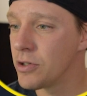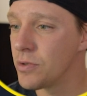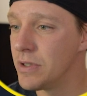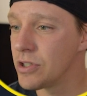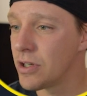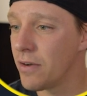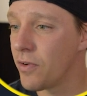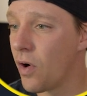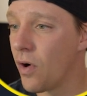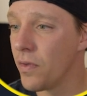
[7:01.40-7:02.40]
should we shove
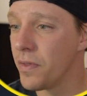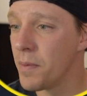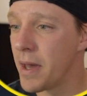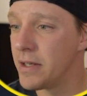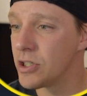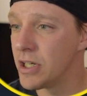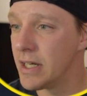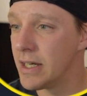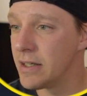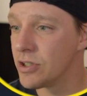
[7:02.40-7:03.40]
on the bench
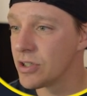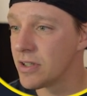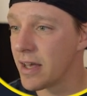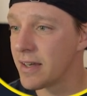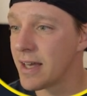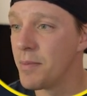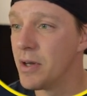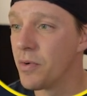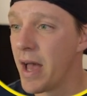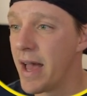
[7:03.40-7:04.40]
here? Just
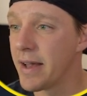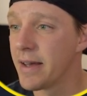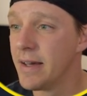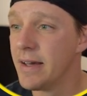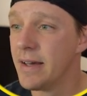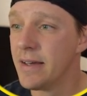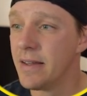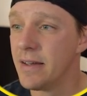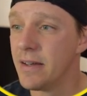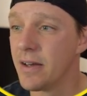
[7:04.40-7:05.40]
Camille Heck.
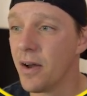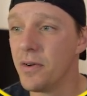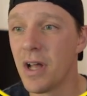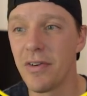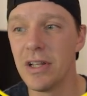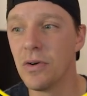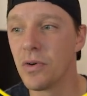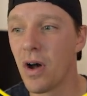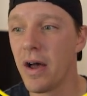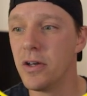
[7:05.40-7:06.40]
There you go. Another little
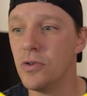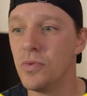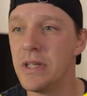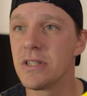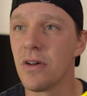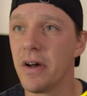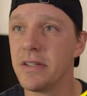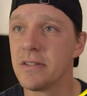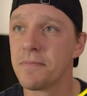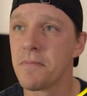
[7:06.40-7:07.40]
guy who we
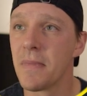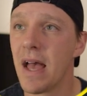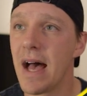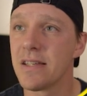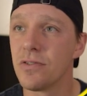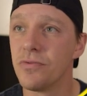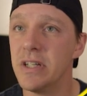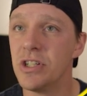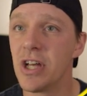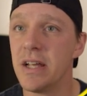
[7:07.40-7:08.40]
signed as a
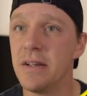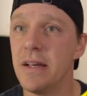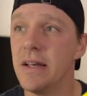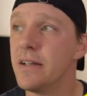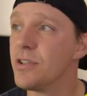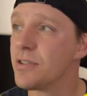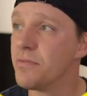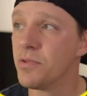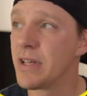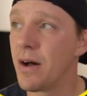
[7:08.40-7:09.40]
regen. Just
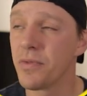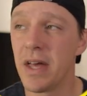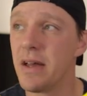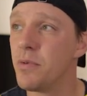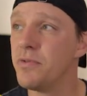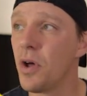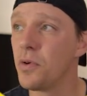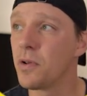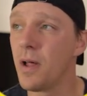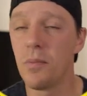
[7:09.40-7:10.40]
was out there with no
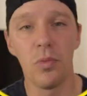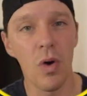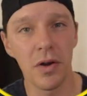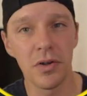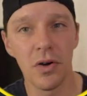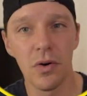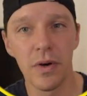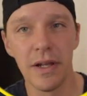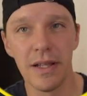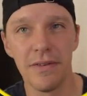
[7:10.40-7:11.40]
club. 1 goal
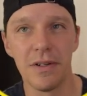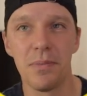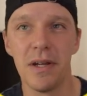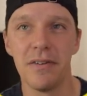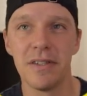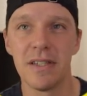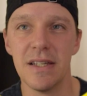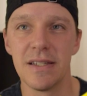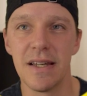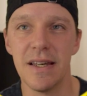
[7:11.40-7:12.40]
in 11
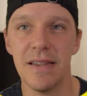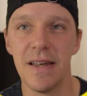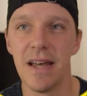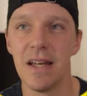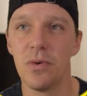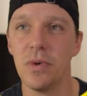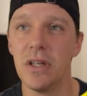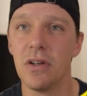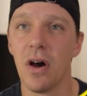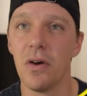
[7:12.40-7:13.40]
appearances. And there we
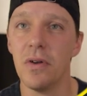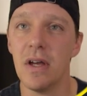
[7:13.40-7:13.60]
go.